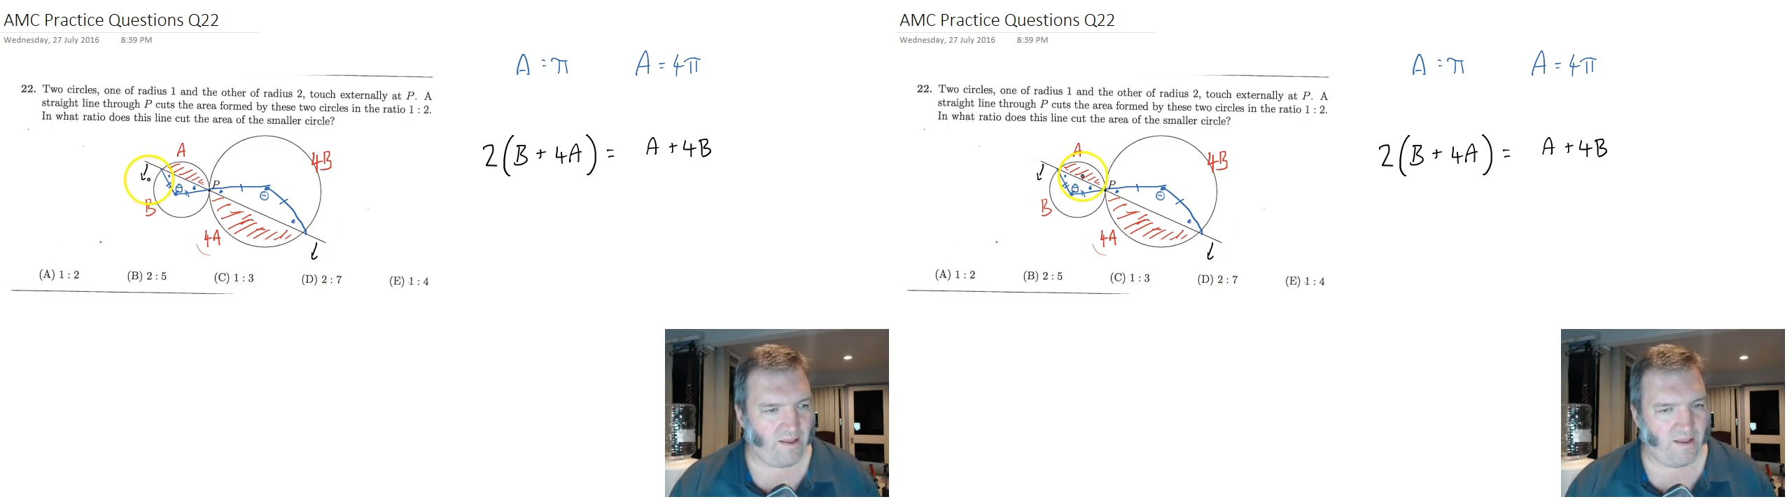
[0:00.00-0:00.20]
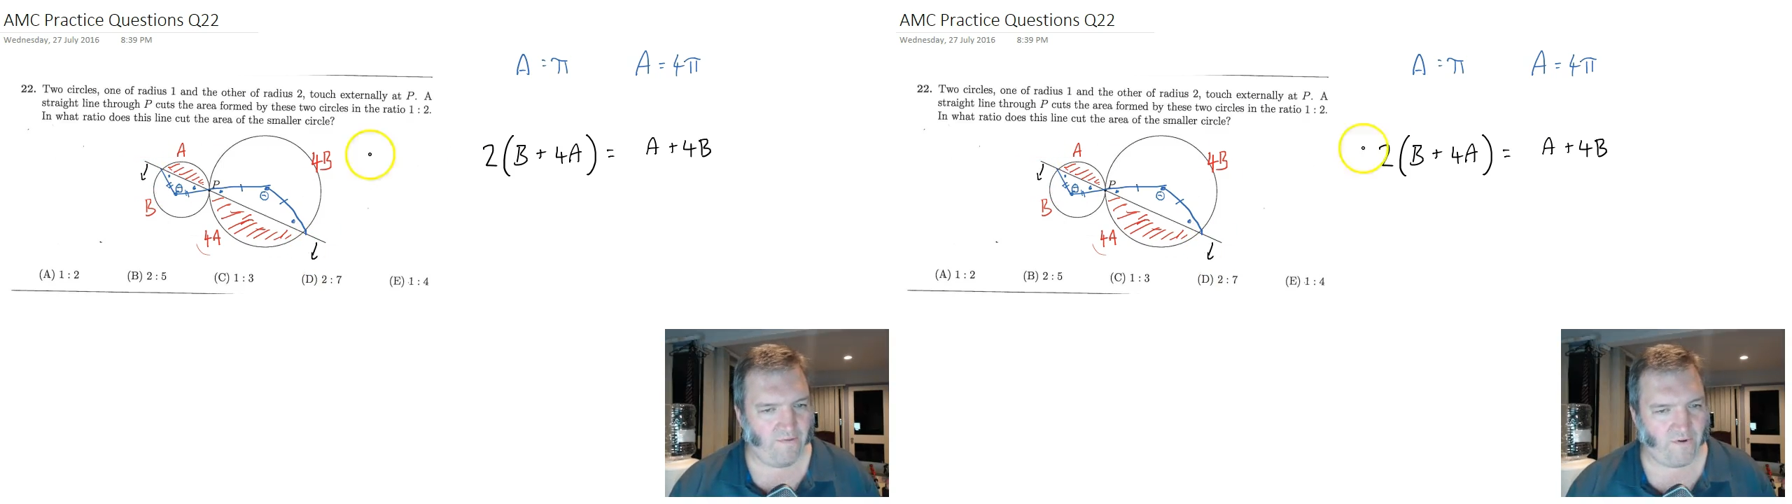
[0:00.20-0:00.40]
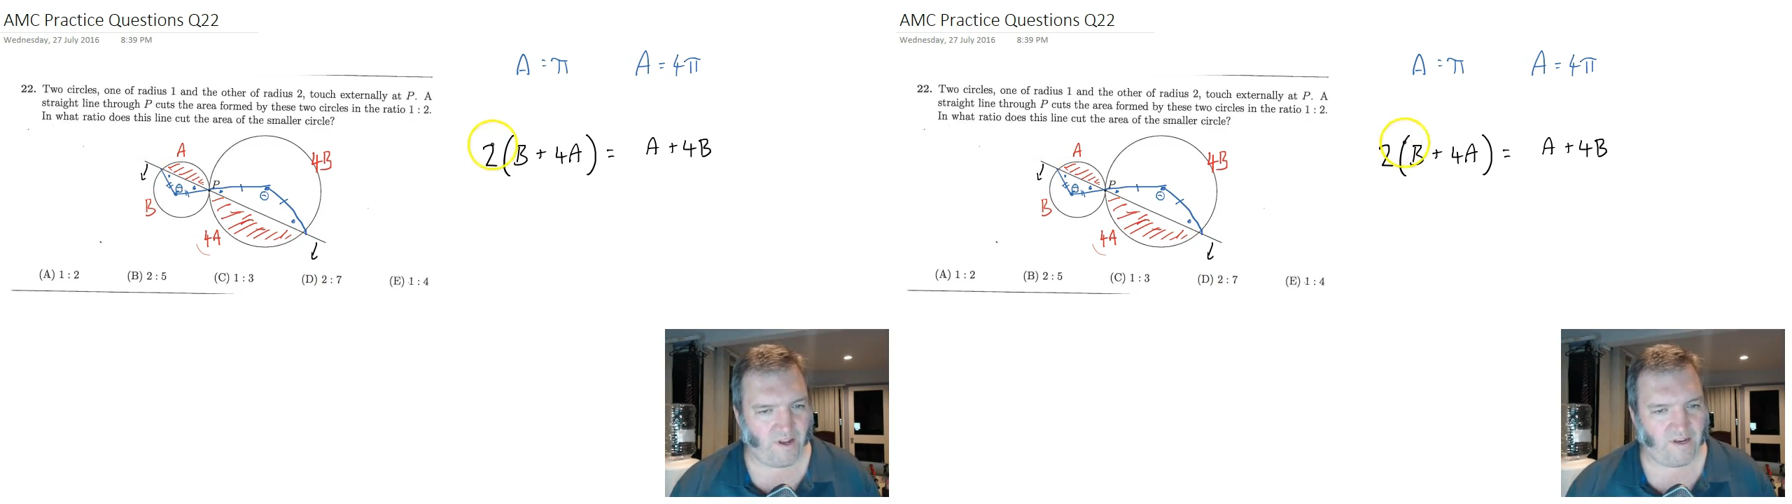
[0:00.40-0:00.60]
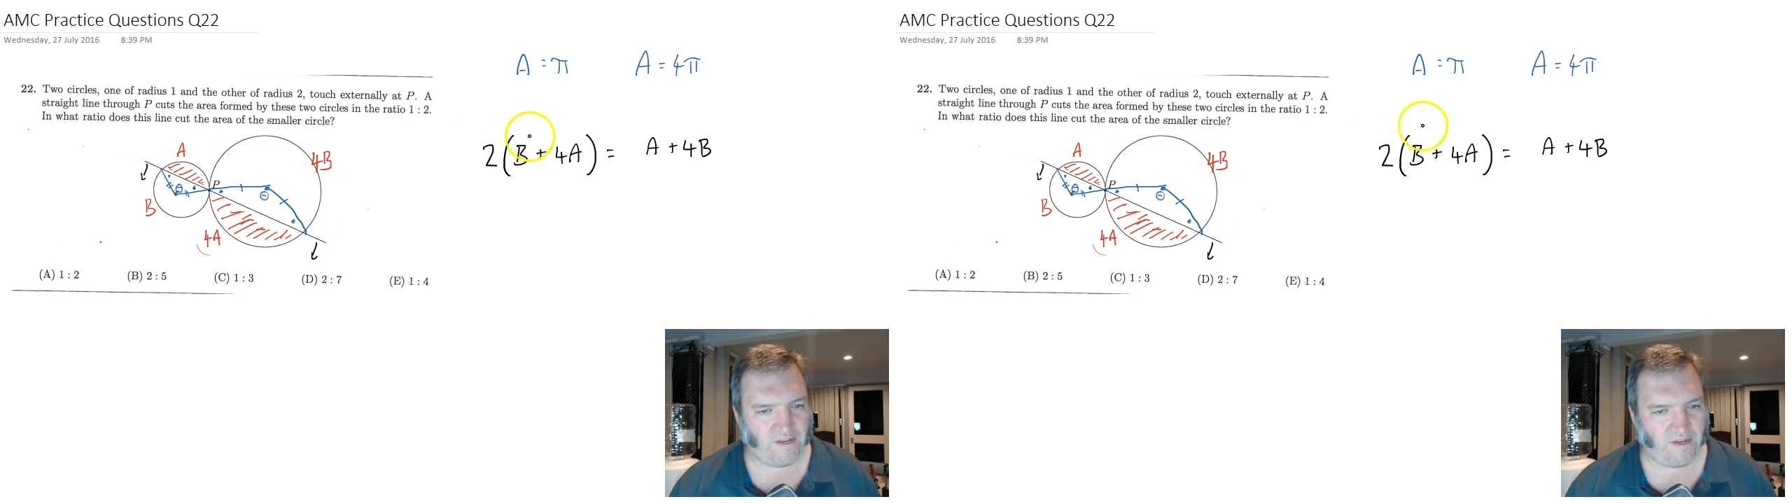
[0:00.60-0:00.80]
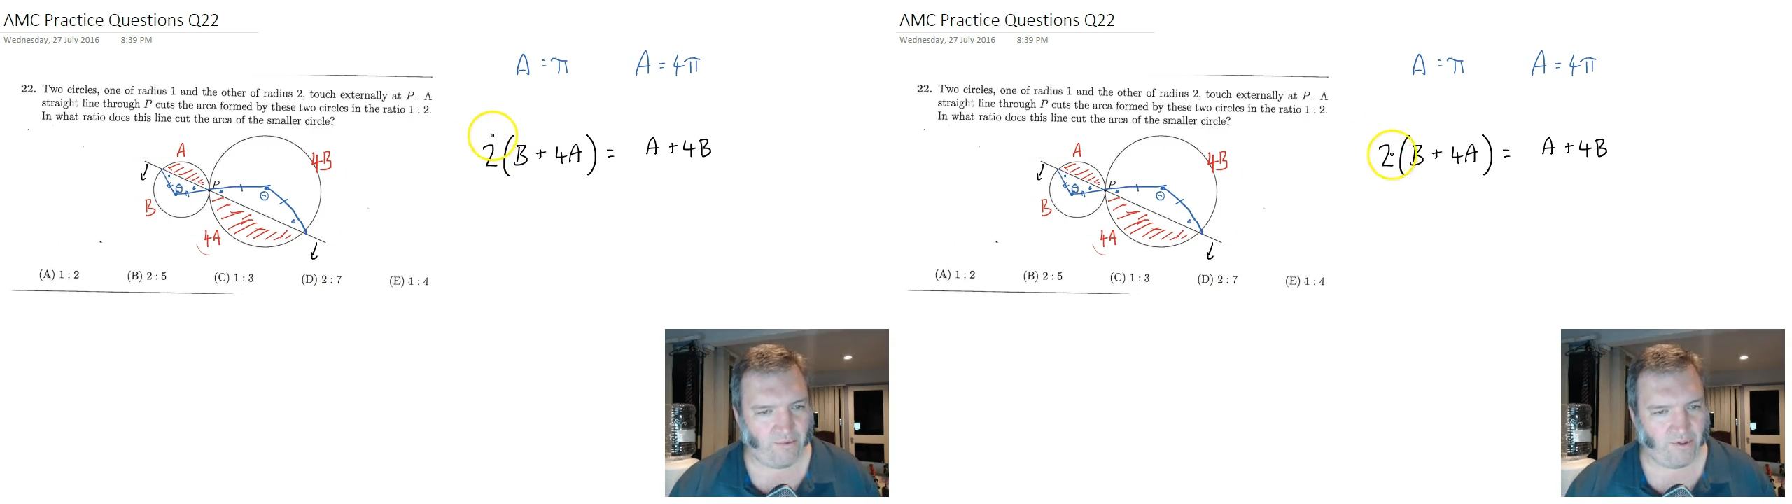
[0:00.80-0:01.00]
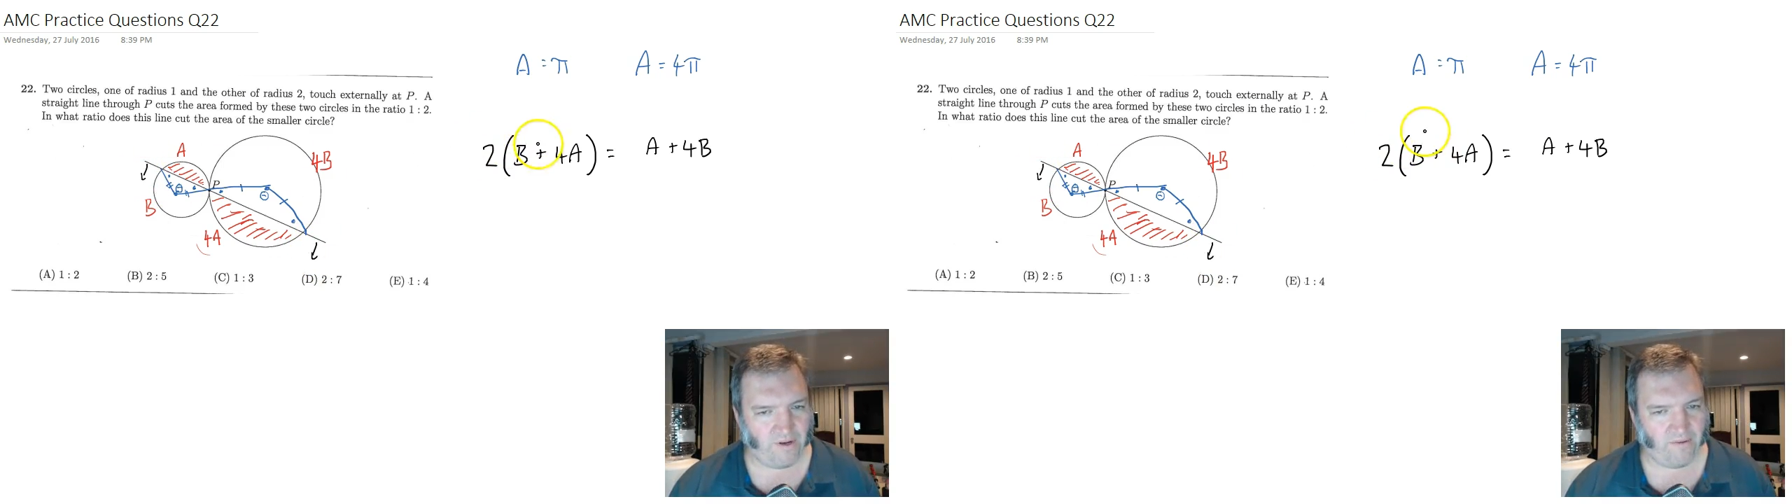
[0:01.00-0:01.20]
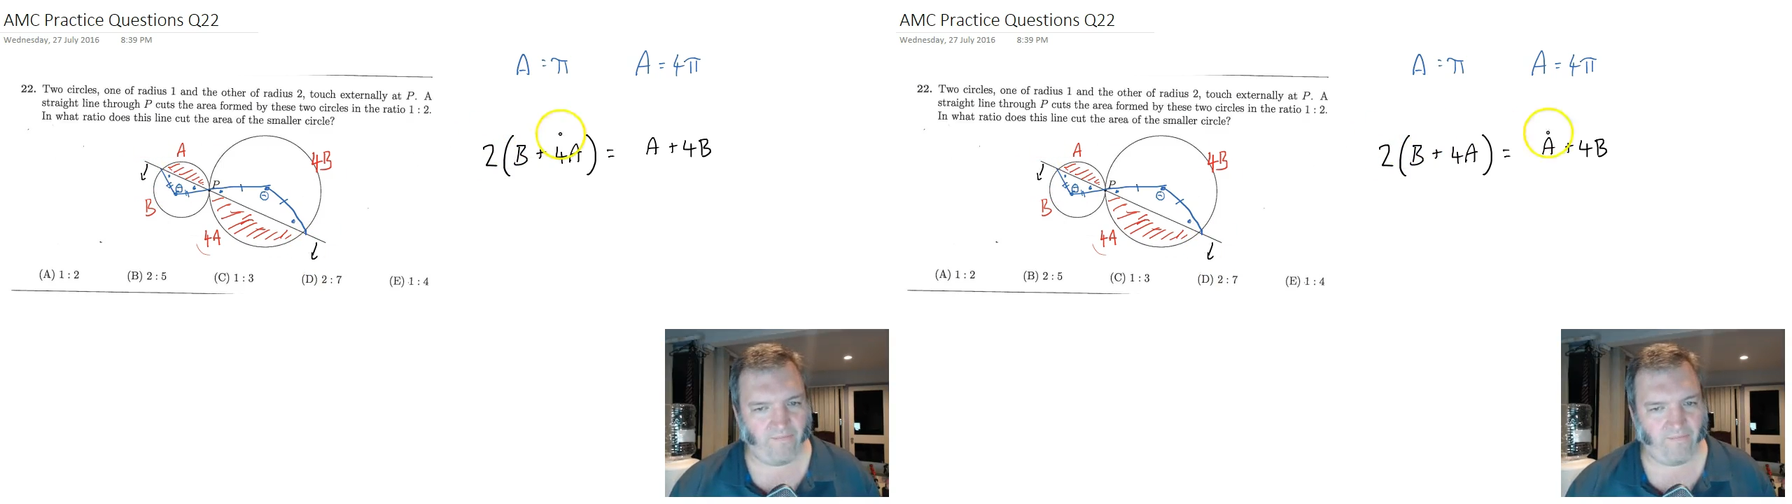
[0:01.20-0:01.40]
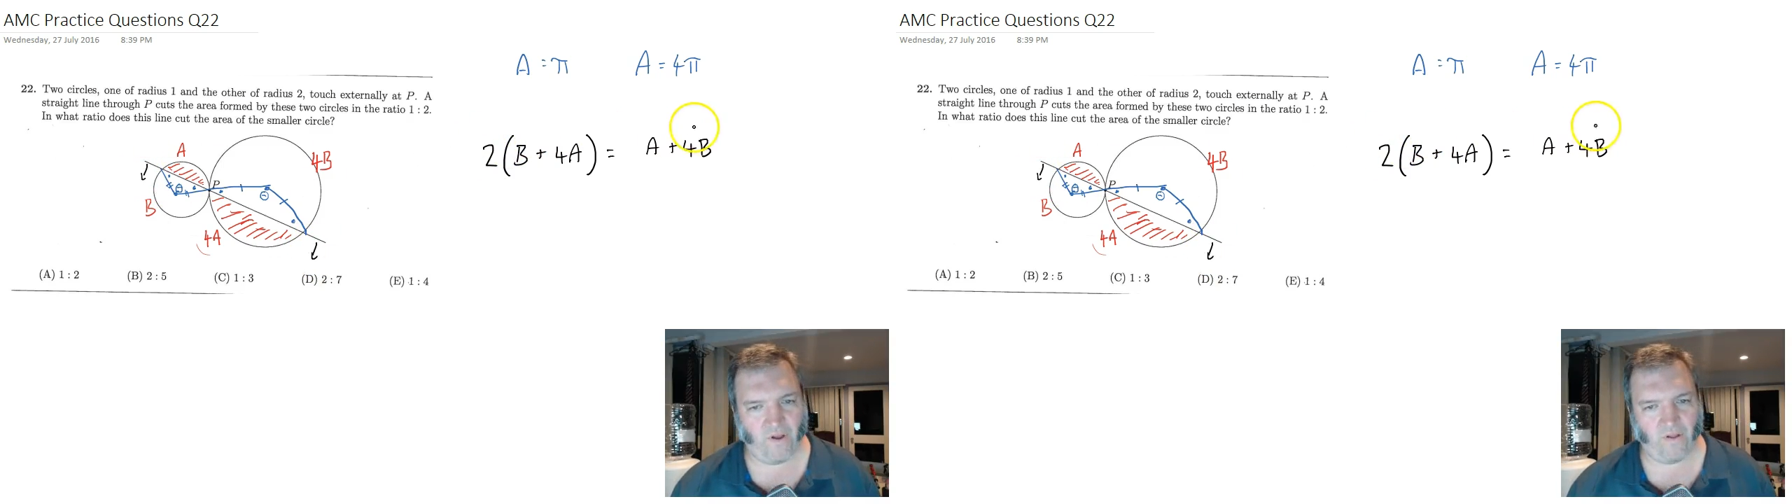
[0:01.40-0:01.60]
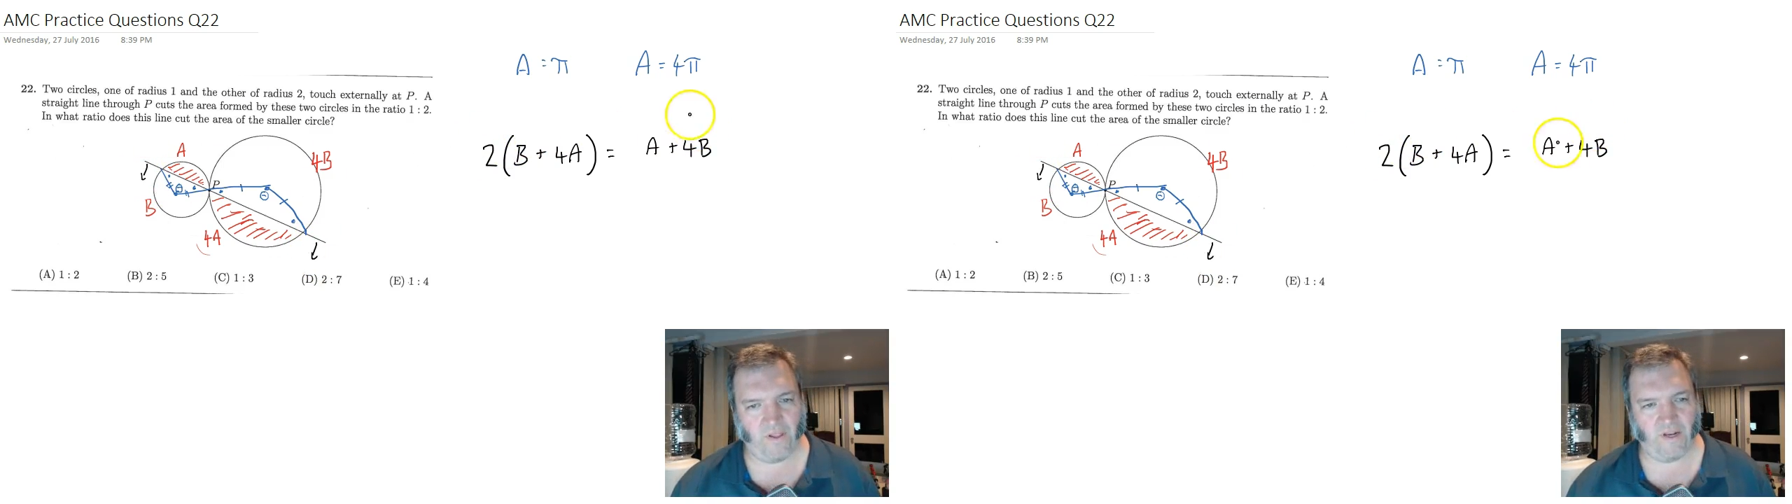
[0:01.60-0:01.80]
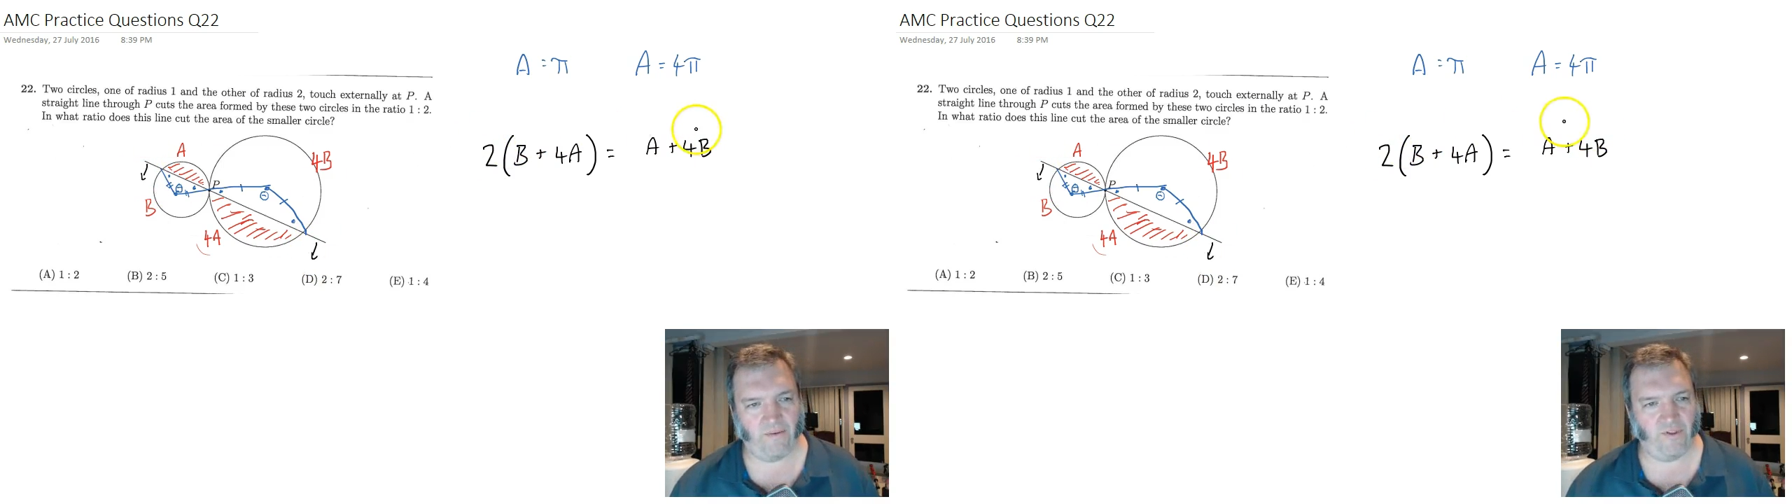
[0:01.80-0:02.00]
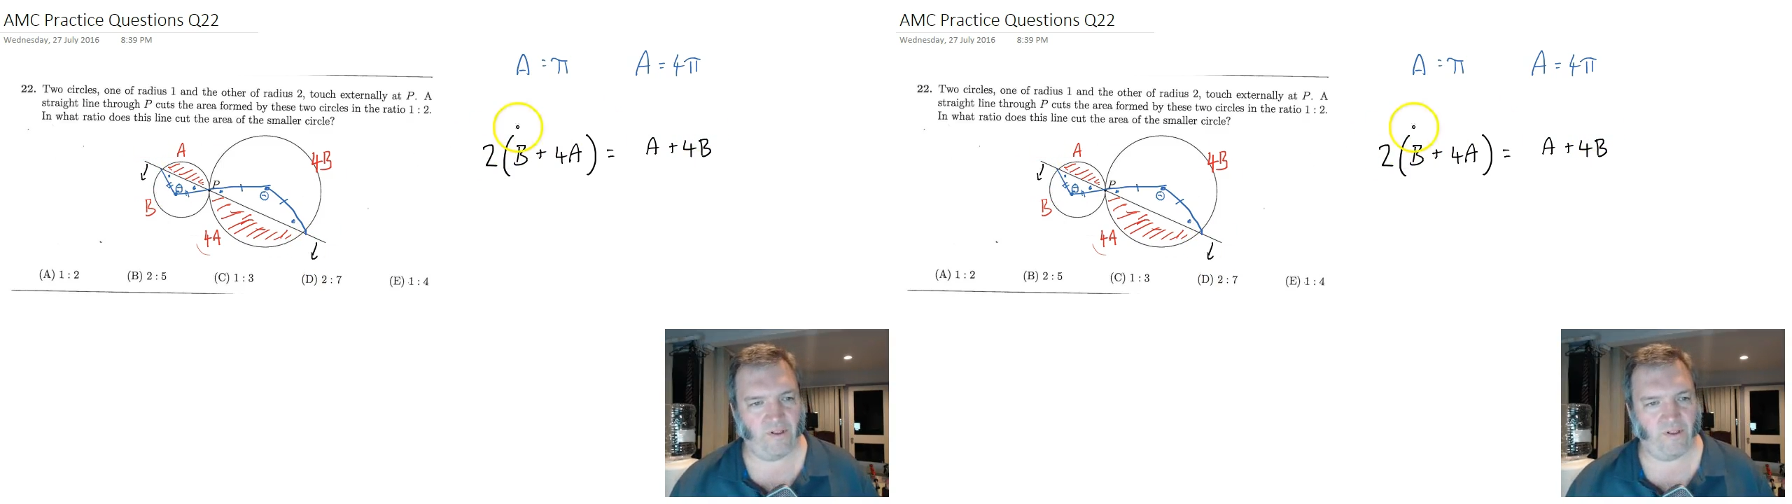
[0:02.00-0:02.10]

if I double it, I'll end up with